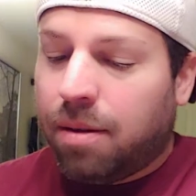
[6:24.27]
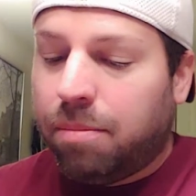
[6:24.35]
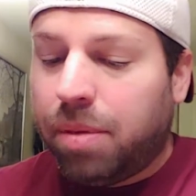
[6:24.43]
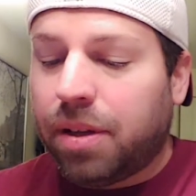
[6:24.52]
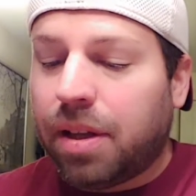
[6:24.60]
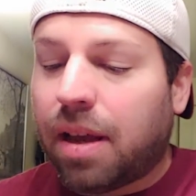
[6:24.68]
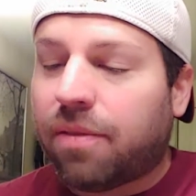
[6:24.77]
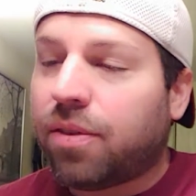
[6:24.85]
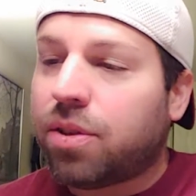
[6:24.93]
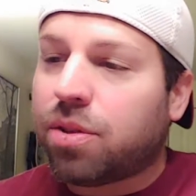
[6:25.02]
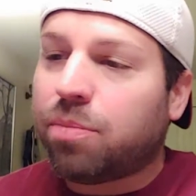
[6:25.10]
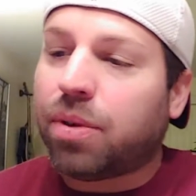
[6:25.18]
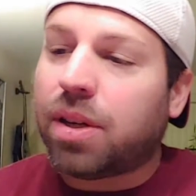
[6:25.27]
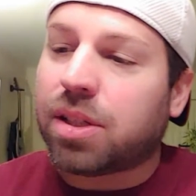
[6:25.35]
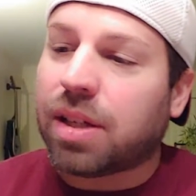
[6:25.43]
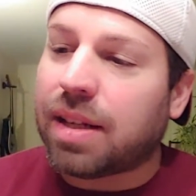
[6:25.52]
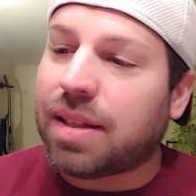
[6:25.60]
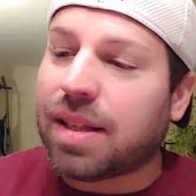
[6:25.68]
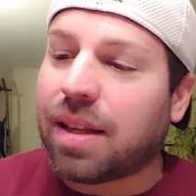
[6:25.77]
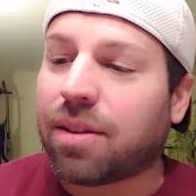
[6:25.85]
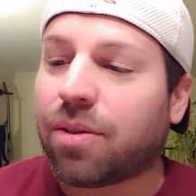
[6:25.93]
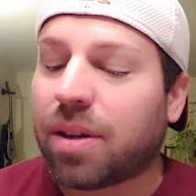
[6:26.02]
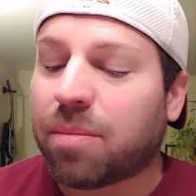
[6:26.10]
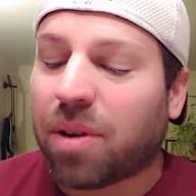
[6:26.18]
But yeah, first impression, I'd say the
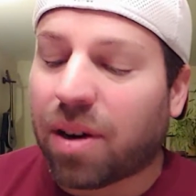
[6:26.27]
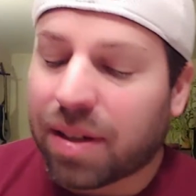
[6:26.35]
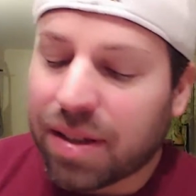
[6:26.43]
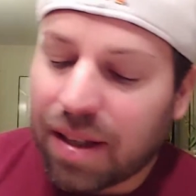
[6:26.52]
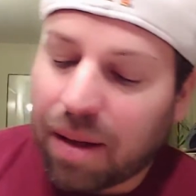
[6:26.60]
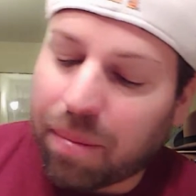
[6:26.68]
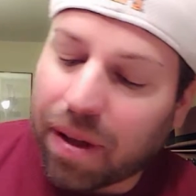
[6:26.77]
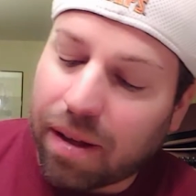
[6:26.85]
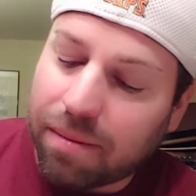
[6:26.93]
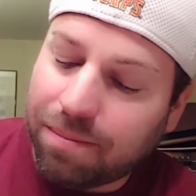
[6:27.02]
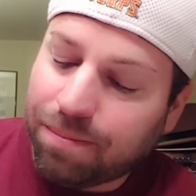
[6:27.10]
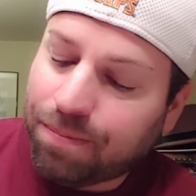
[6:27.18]
green market's not bad.